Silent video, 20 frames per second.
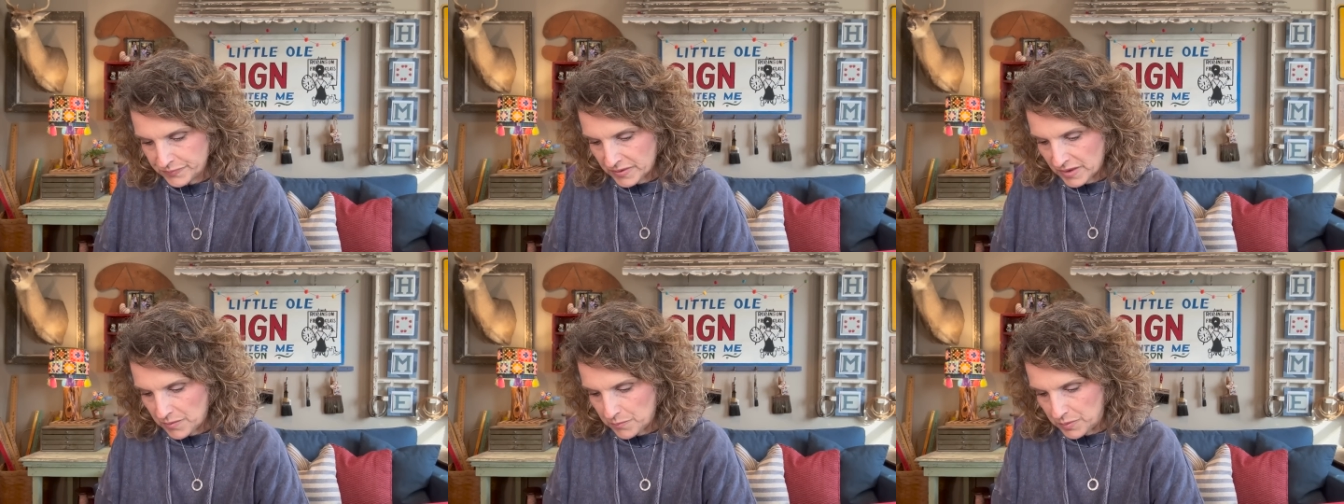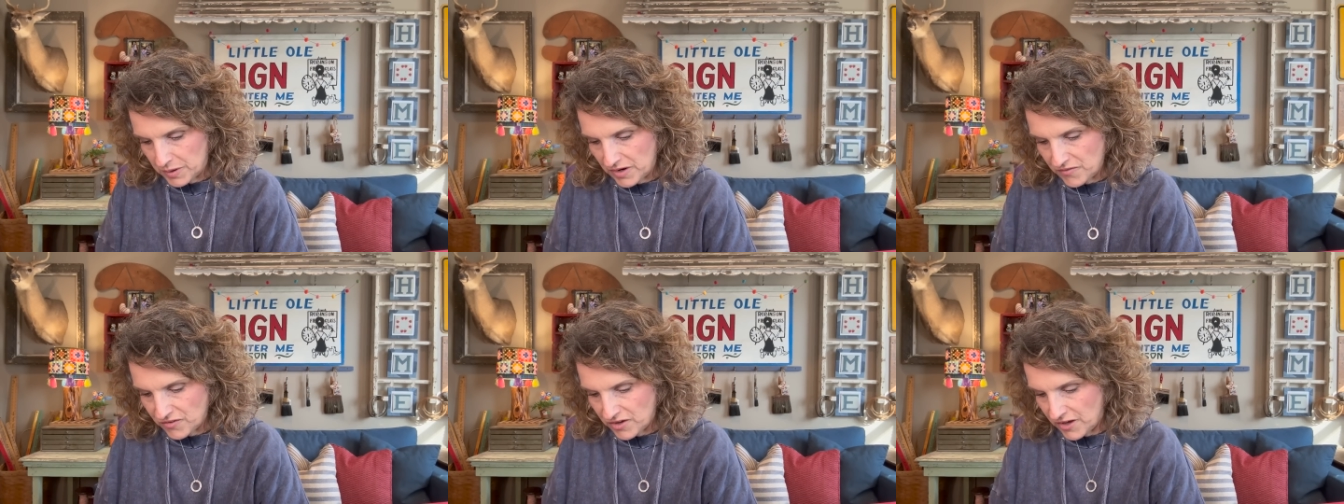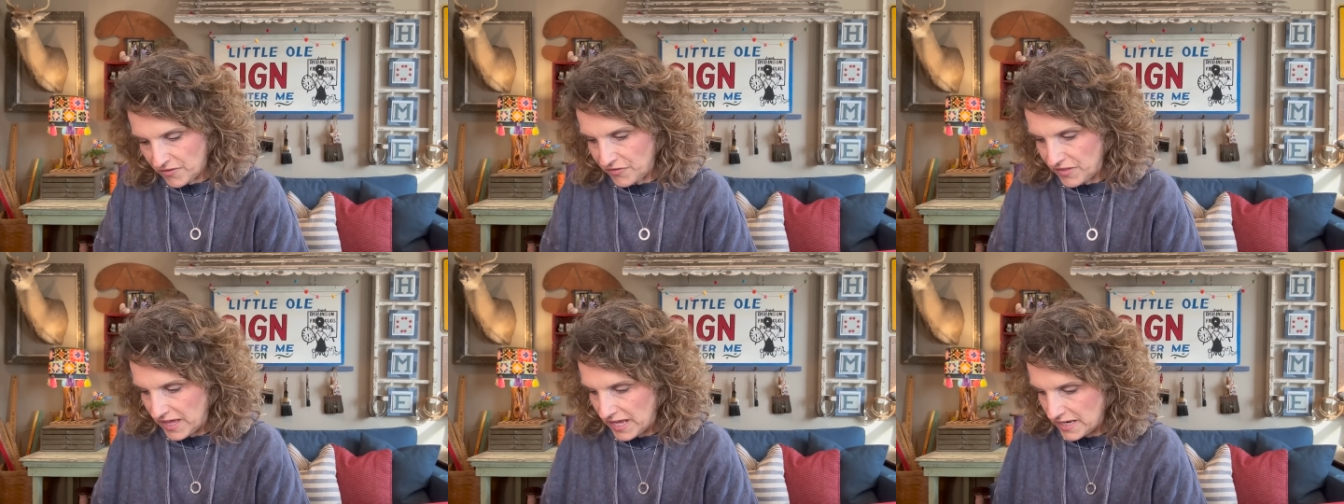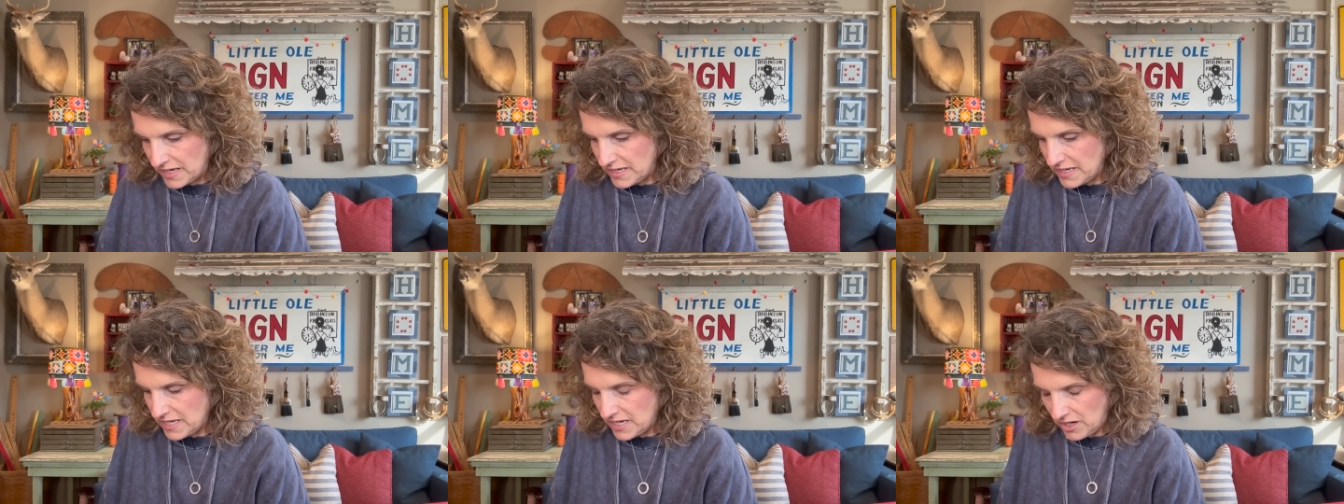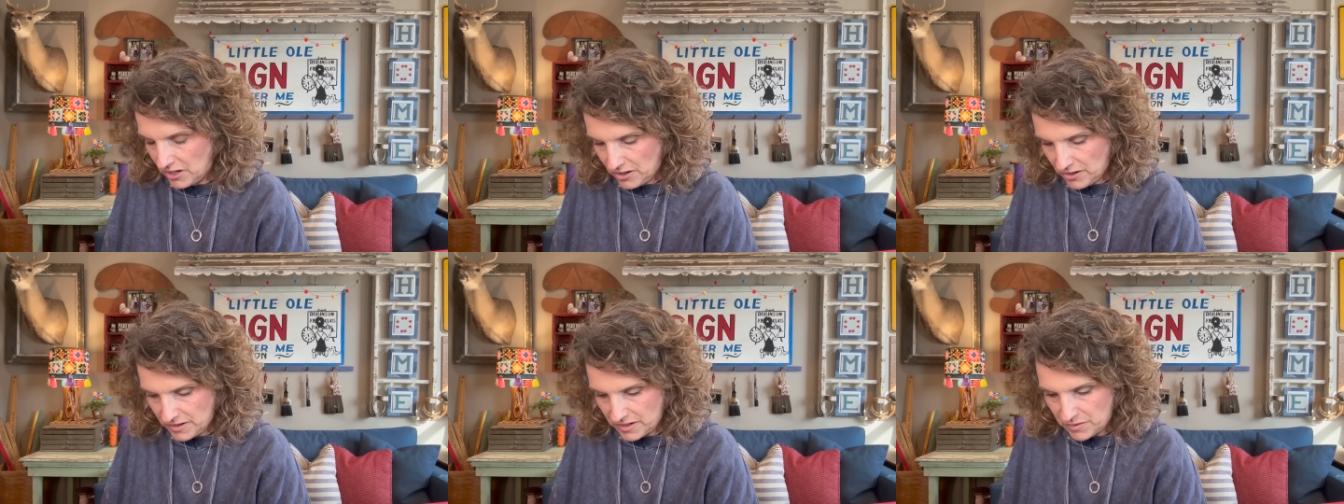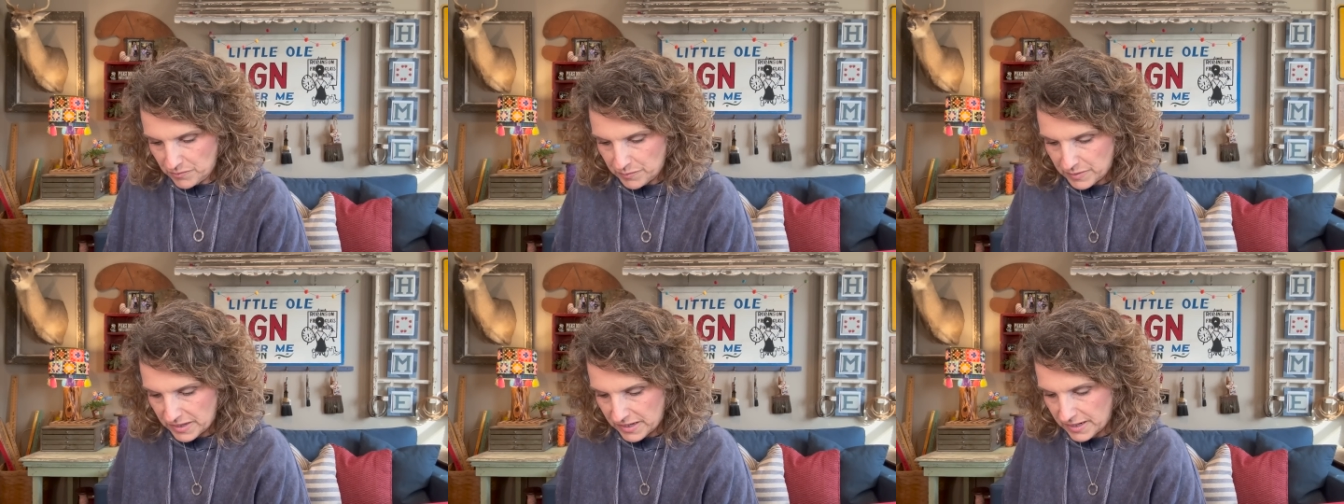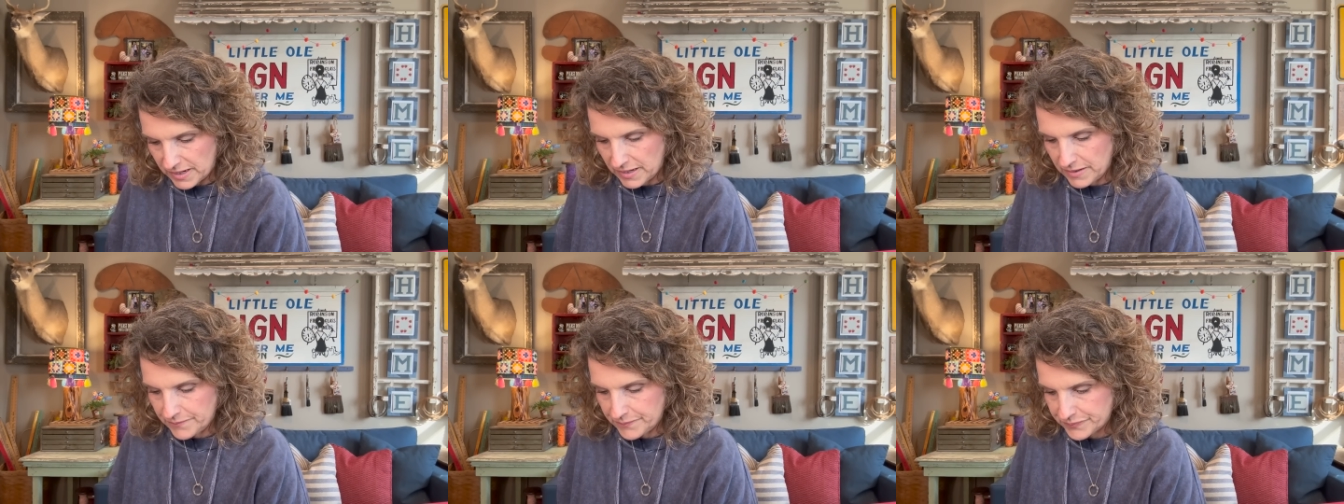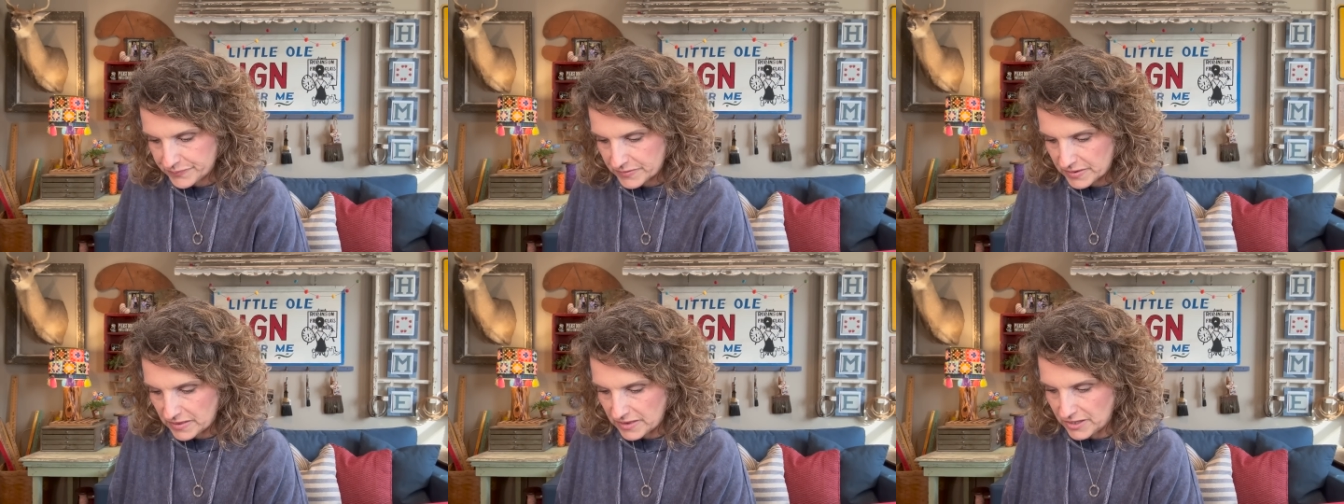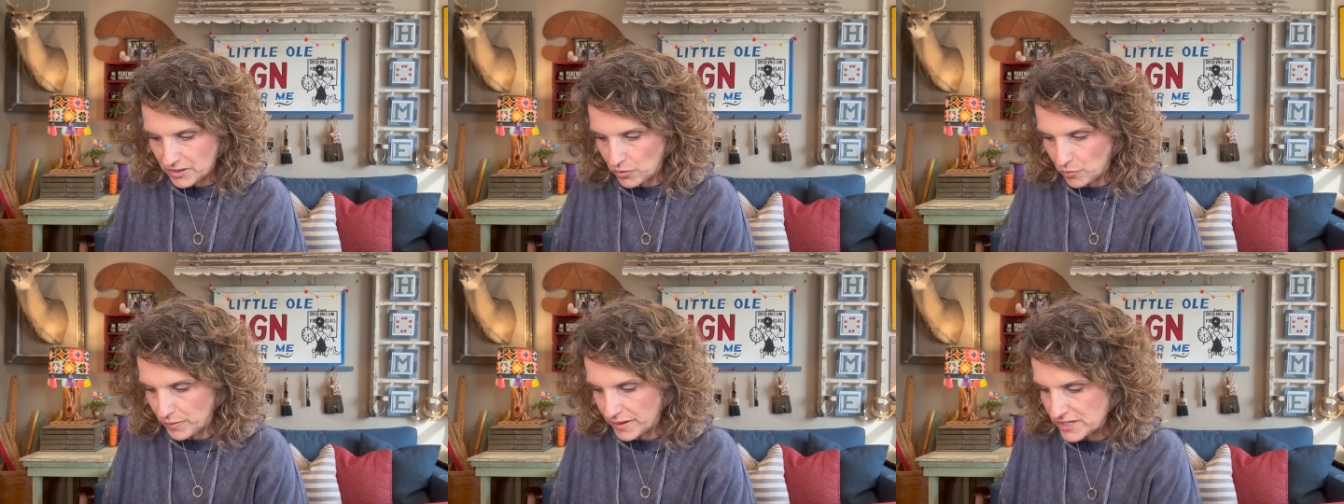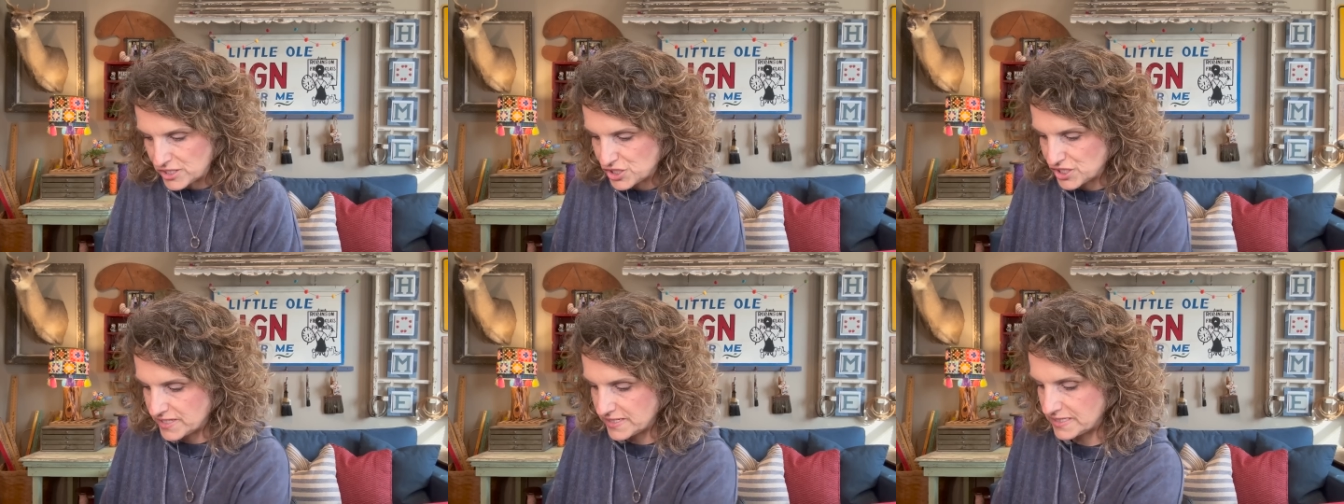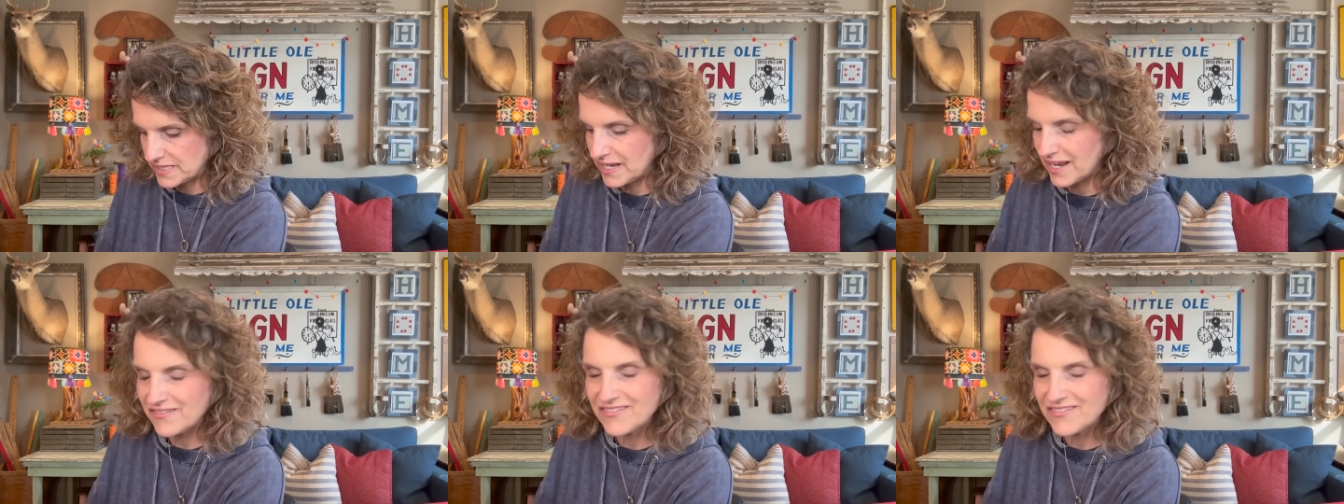but I've got that in here in my little red she said.